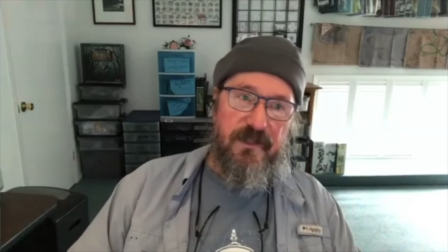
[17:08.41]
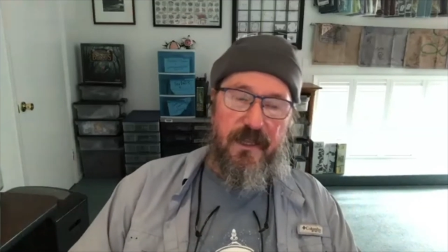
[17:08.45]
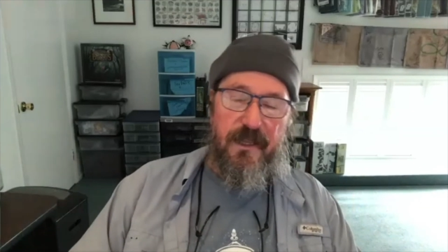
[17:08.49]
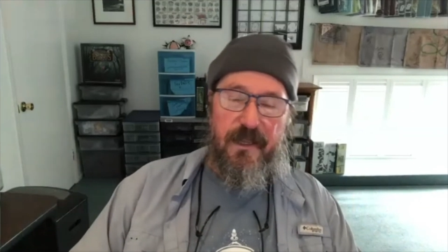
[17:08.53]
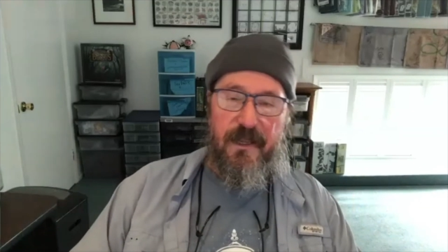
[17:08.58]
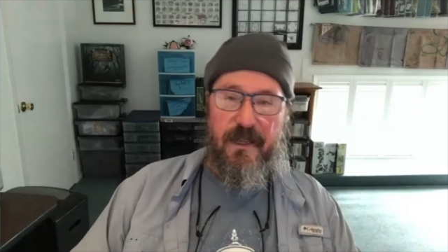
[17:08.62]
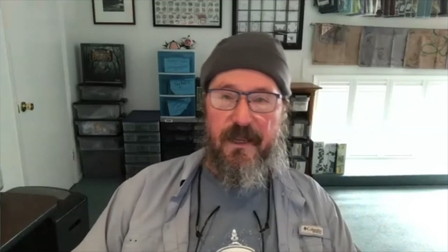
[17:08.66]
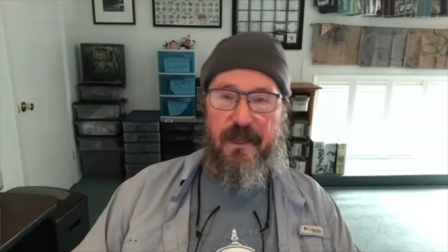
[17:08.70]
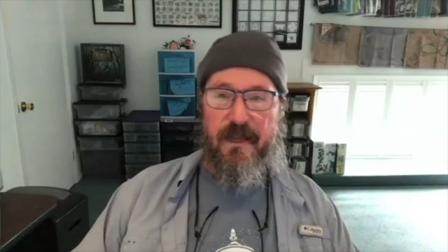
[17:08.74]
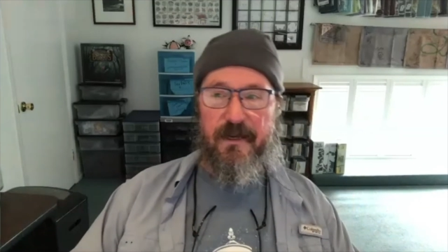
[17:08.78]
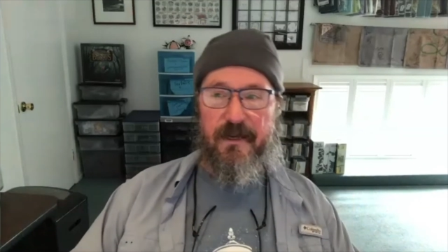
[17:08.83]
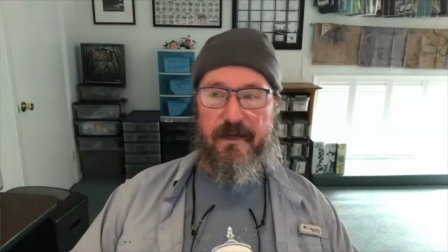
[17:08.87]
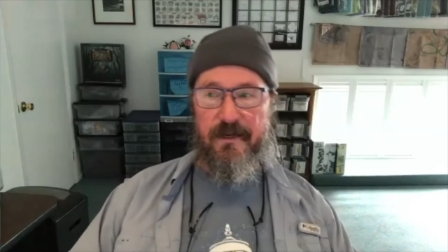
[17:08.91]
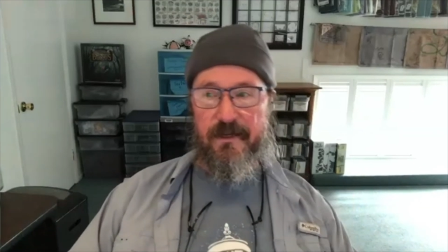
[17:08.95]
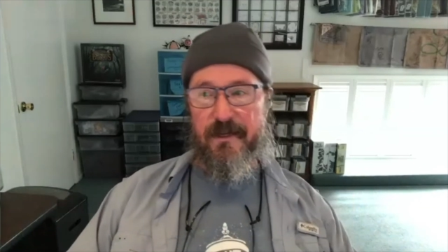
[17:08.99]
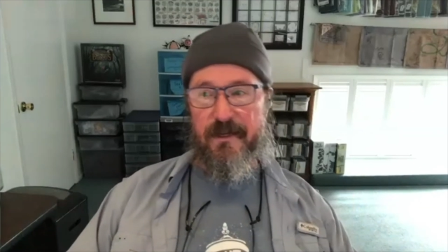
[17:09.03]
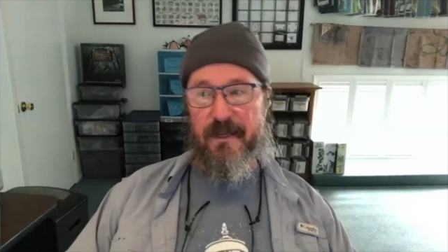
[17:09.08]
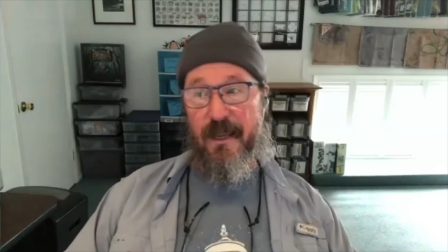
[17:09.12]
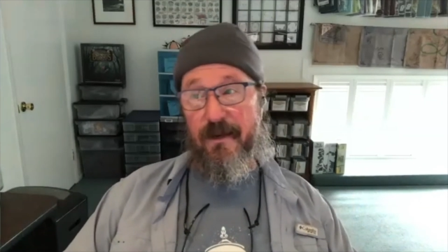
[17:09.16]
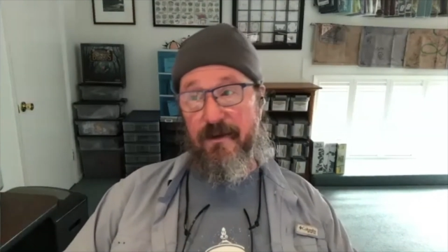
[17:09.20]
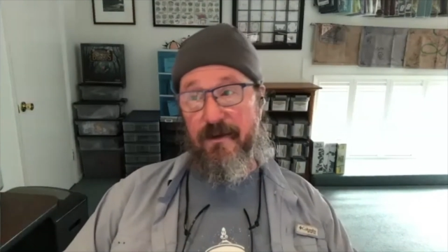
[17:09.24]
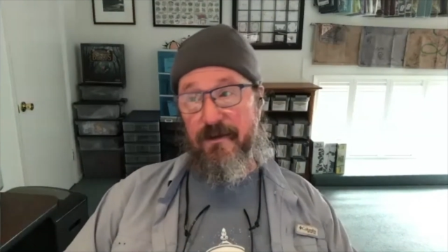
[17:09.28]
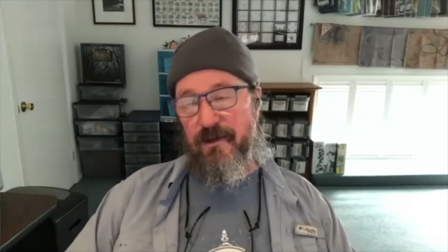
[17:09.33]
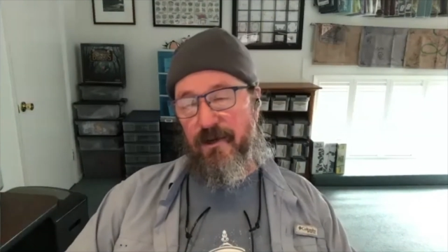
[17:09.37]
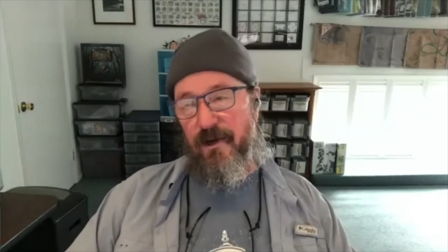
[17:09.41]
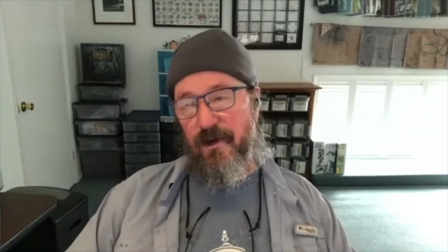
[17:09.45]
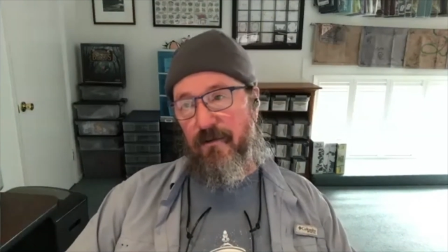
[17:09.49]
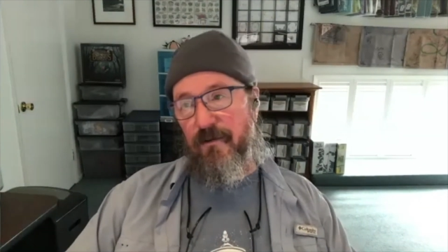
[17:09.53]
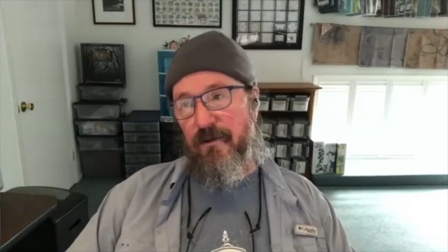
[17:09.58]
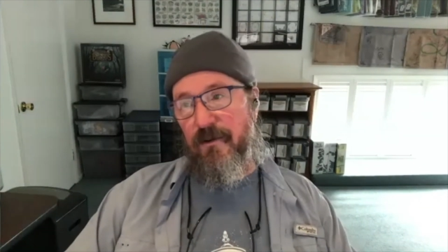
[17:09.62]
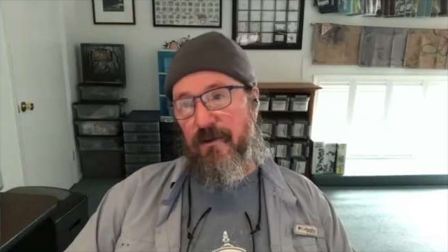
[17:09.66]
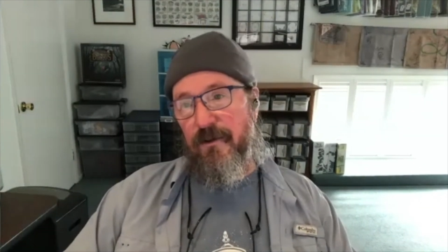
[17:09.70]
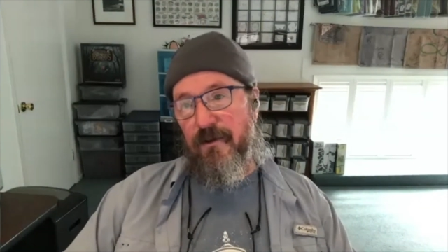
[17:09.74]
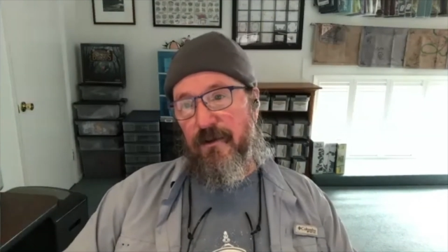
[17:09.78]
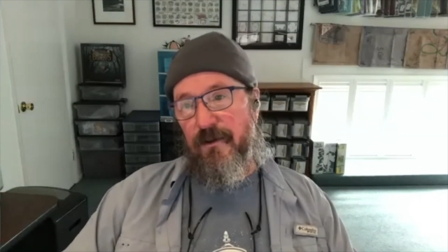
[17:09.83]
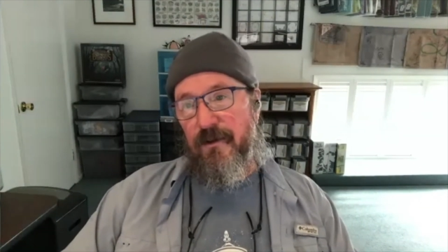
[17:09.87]
And again,
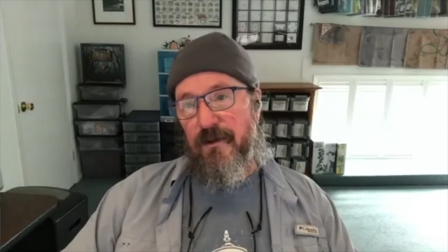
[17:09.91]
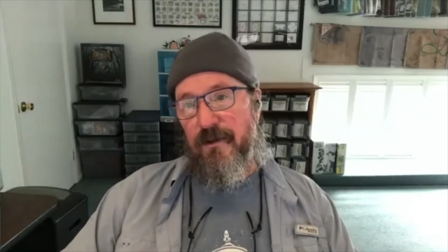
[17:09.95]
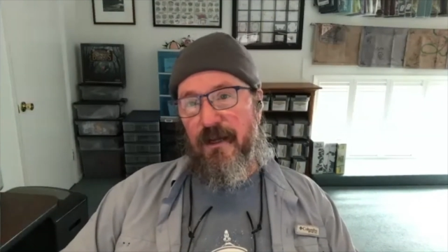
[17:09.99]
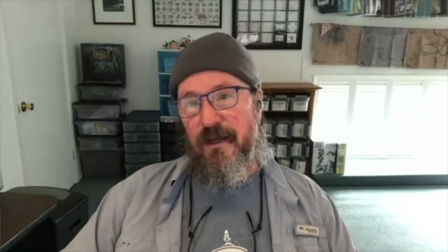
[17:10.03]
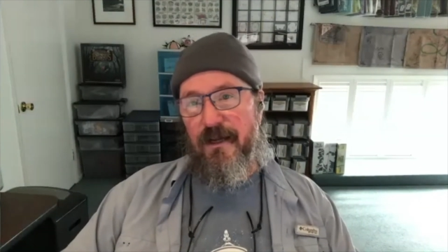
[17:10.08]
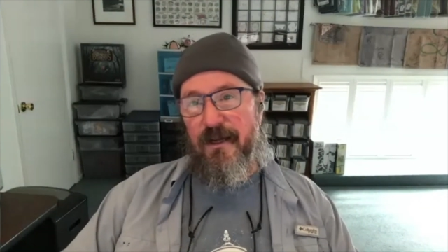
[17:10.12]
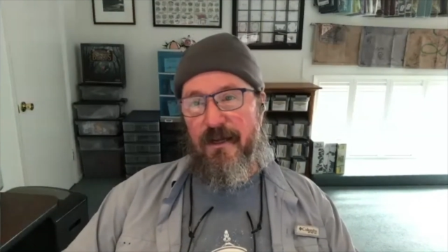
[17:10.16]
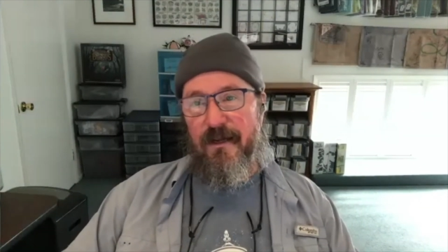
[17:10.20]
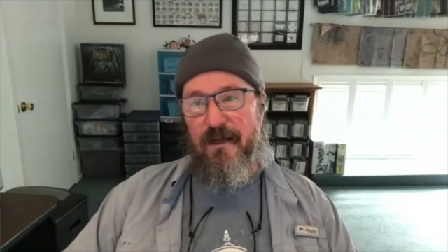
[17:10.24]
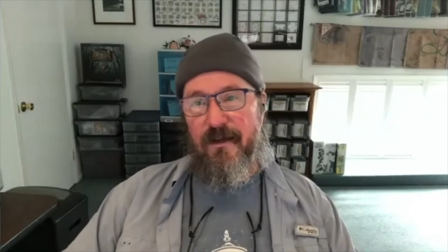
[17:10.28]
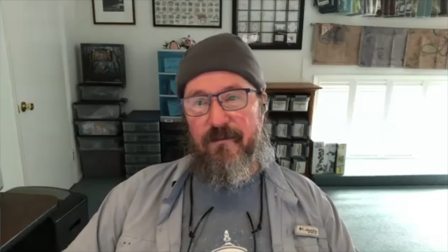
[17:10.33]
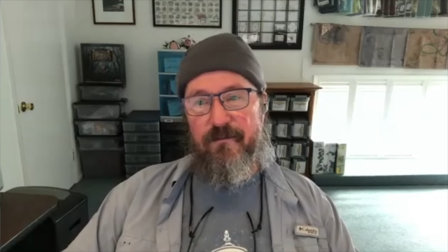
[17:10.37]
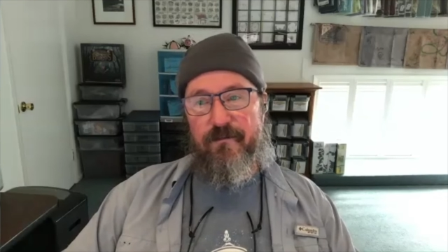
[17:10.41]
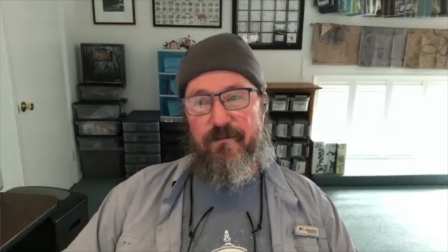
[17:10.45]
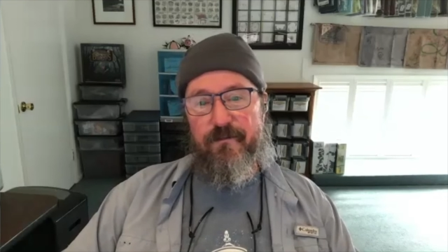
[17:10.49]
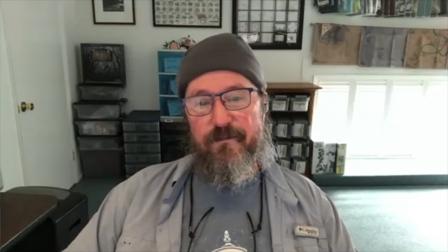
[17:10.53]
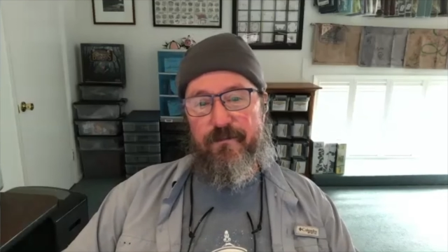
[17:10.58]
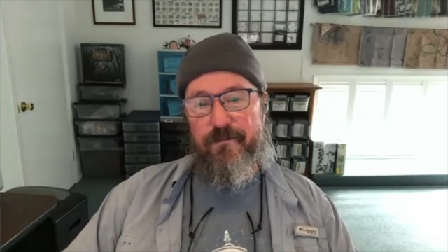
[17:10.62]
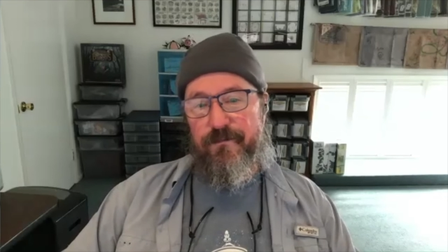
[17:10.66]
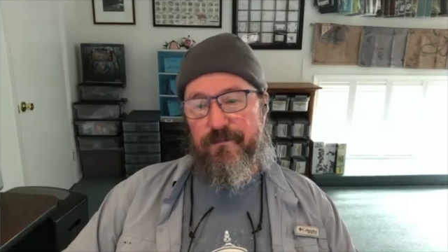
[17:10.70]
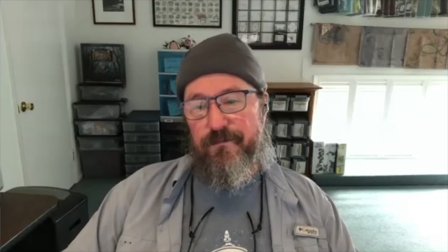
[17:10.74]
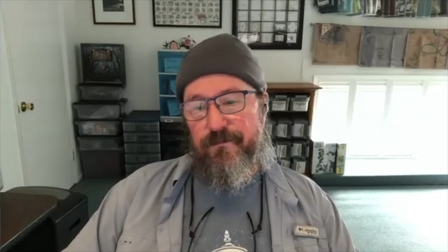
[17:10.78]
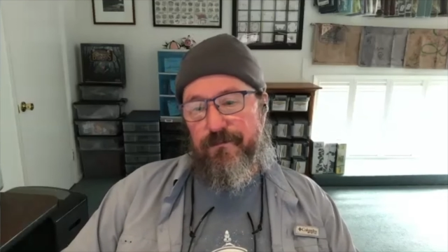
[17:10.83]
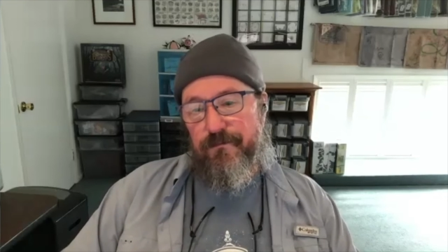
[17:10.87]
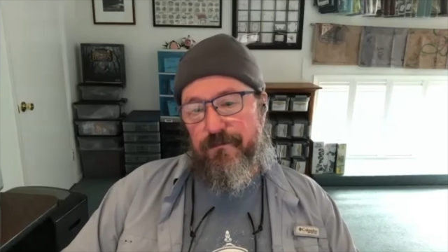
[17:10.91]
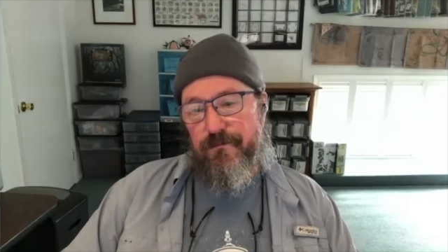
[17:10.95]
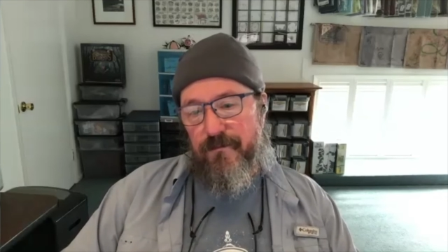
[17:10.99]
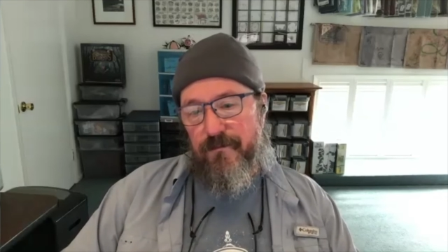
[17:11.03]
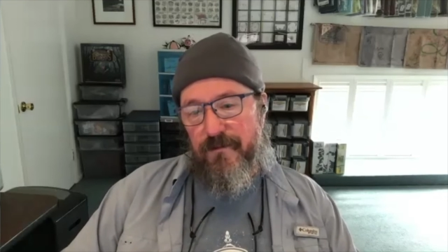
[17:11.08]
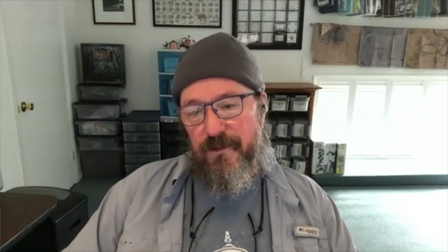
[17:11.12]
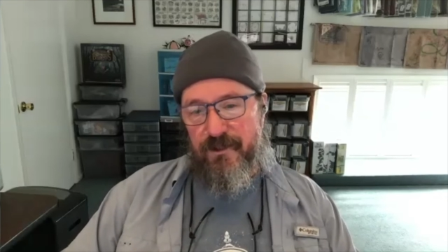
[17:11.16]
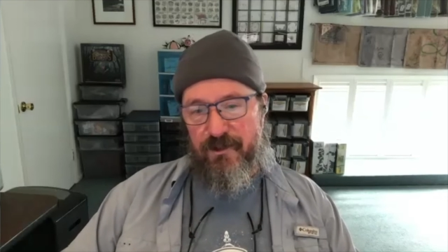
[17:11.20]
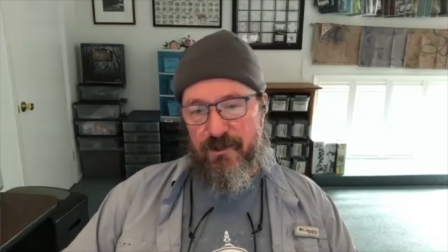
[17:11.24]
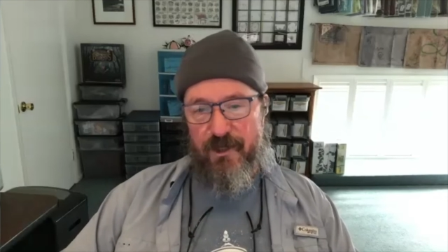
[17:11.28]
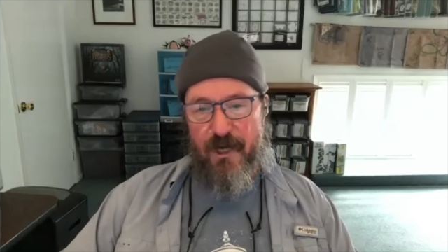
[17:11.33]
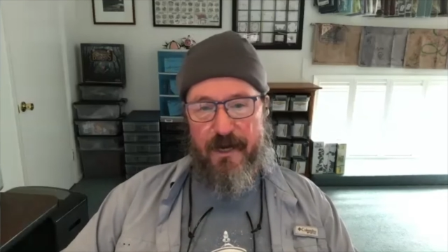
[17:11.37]

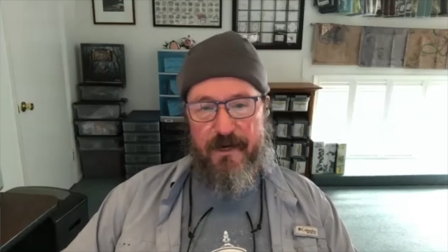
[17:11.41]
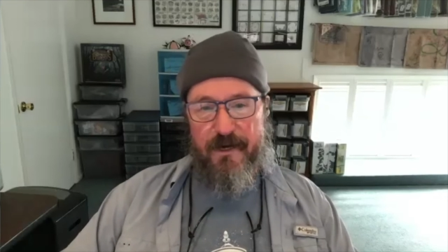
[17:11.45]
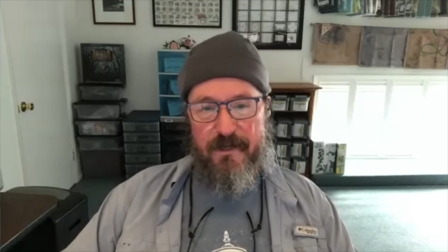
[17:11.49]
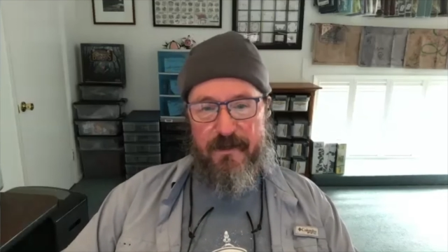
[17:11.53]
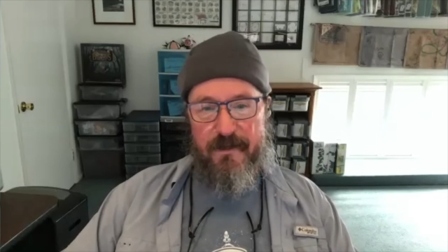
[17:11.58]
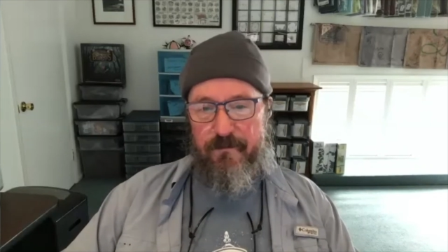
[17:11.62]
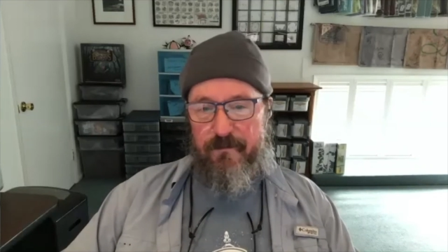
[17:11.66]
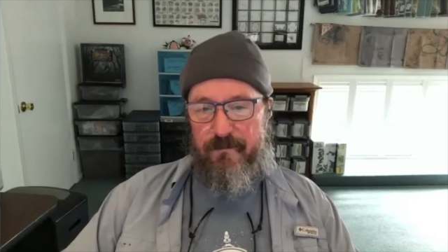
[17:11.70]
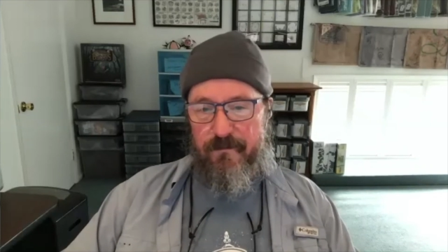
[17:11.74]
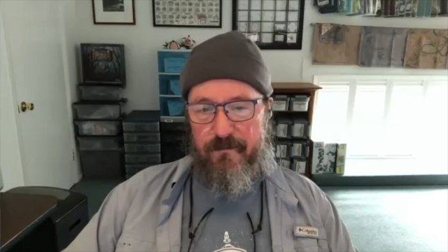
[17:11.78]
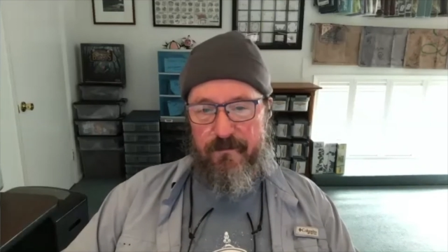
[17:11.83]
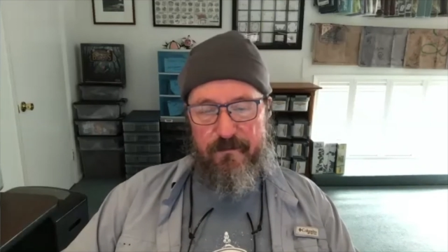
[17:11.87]
the China,